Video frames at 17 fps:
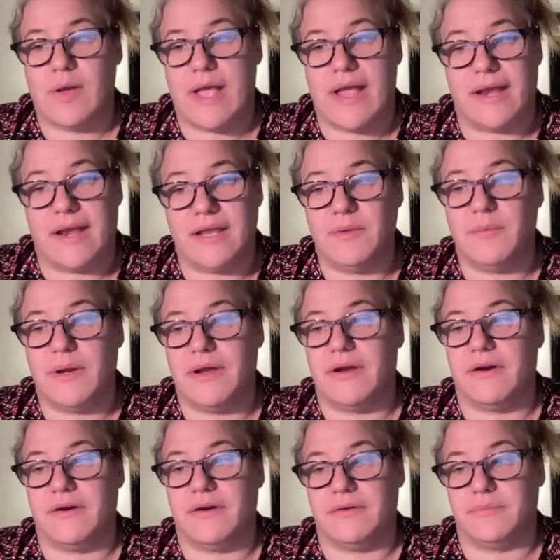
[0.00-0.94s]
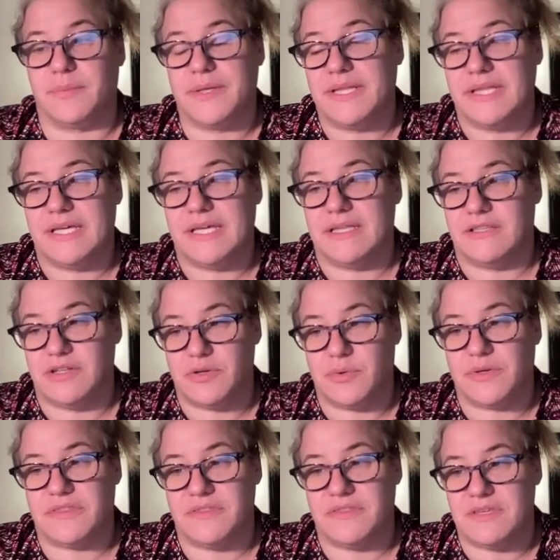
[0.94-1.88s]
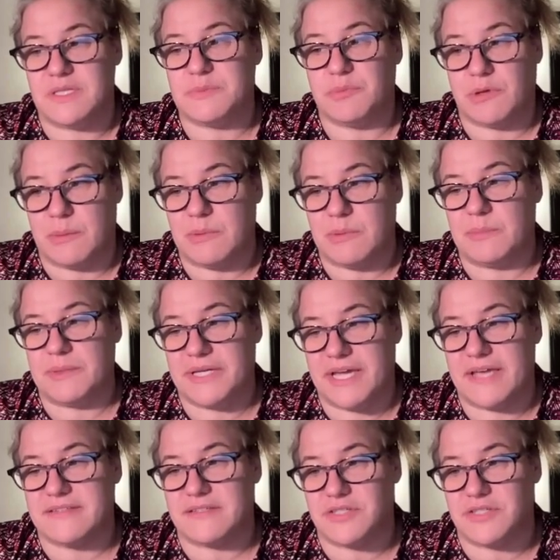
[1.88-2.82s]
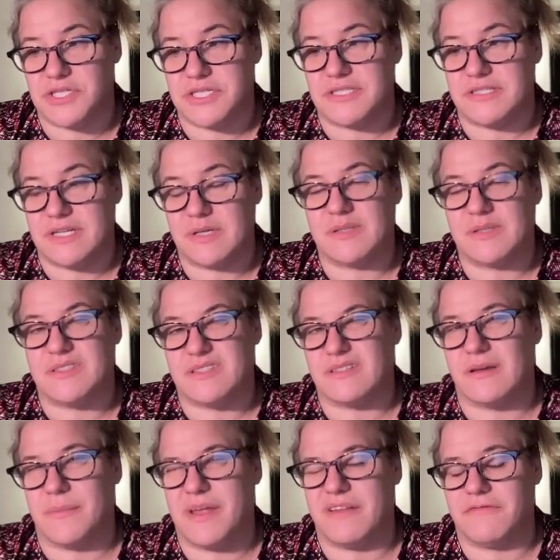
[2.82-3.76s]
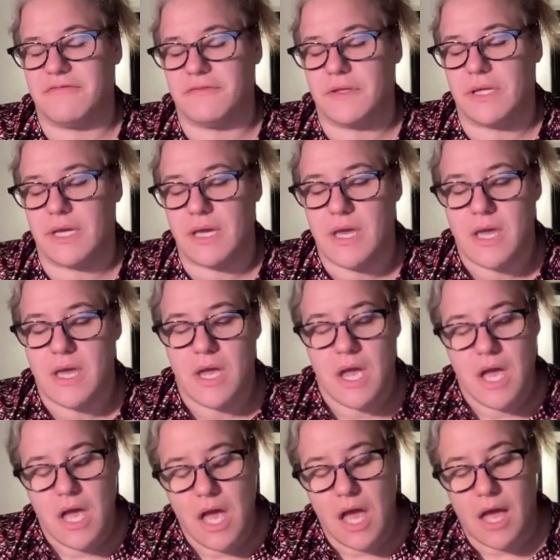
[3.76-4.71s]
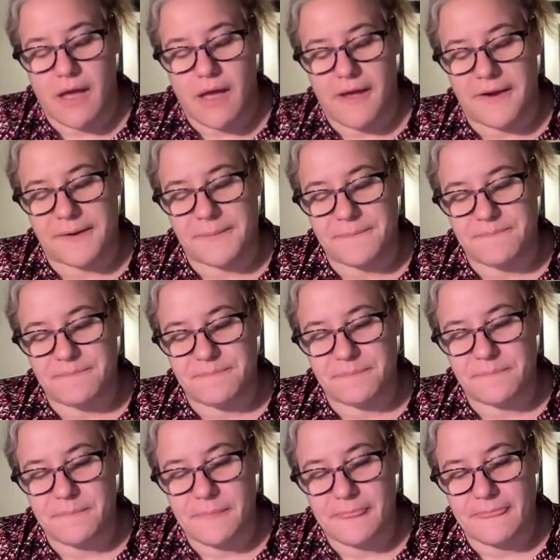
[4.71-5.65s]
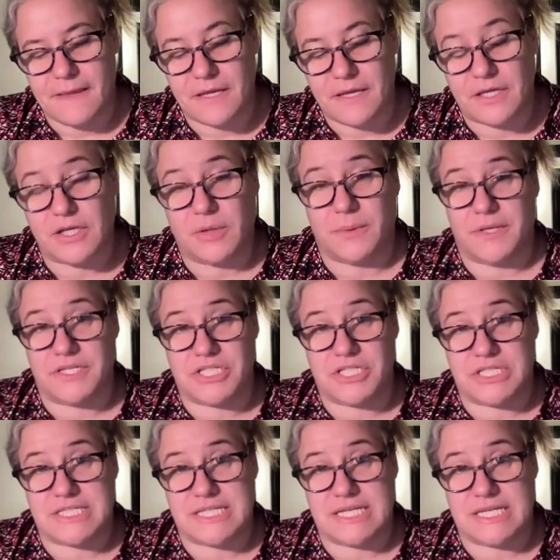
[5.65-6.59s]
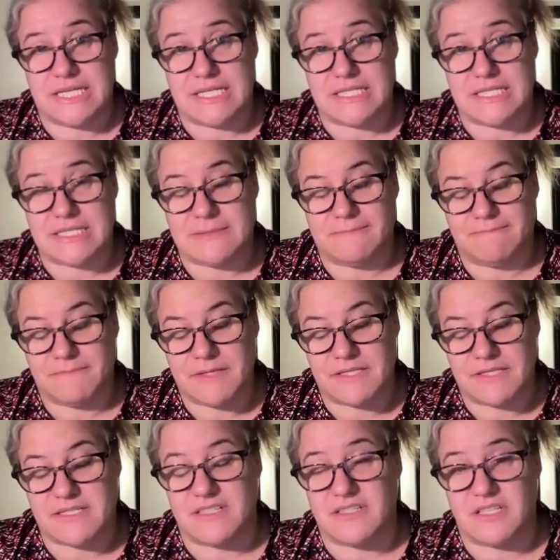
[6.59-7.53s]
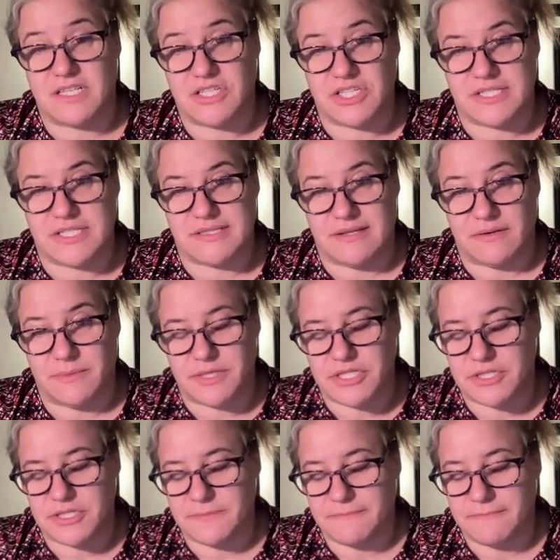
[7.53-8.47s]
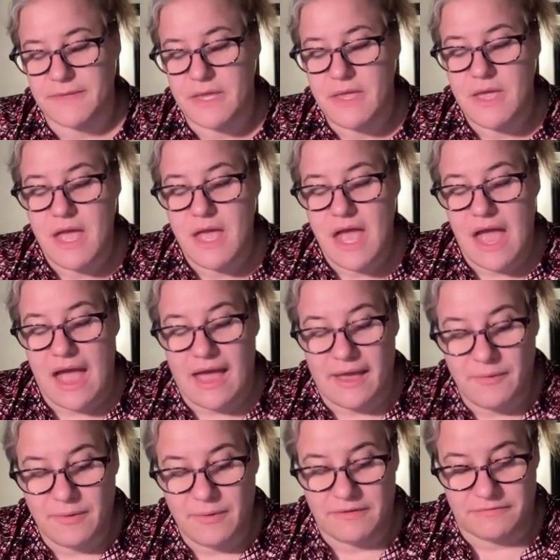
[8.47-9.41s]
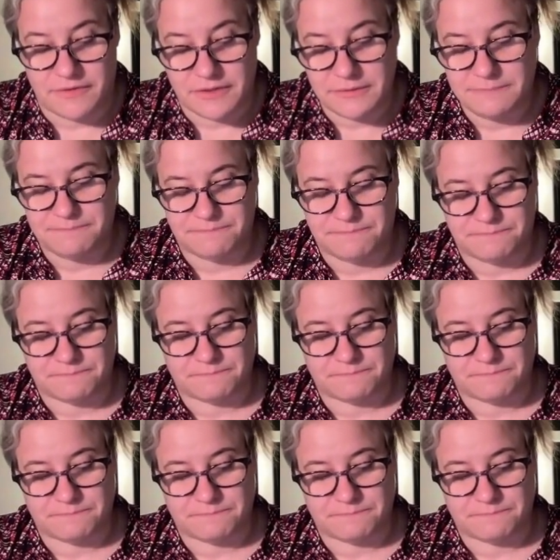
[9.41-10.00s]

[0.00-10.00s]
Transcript: anywhere really in the Northeast probably has a cheesesteak because it's come out of Philly. You know what a cheesesteak is. It's a delicious sandwich. However,